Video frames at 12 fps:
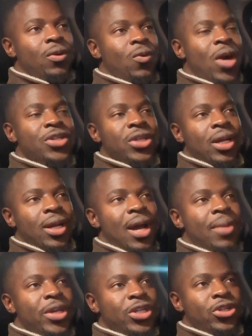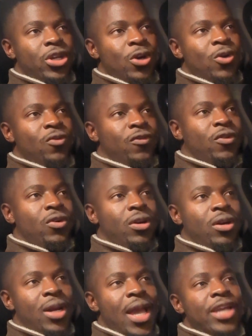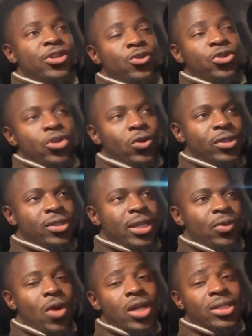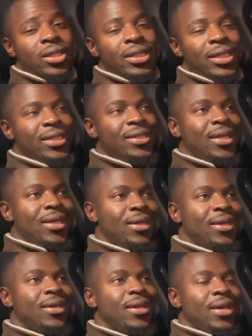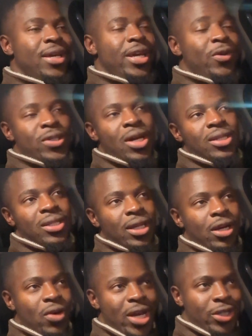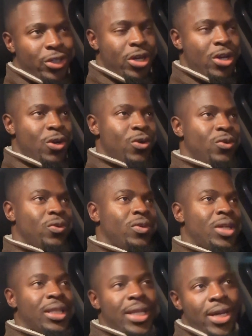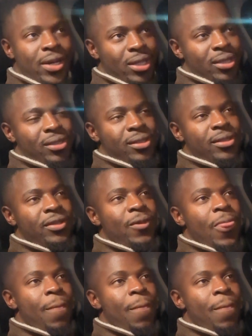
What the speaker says: watching a comedy show for Andrew Schultz in Washington, D.C. It was honestly a great show, hilarious.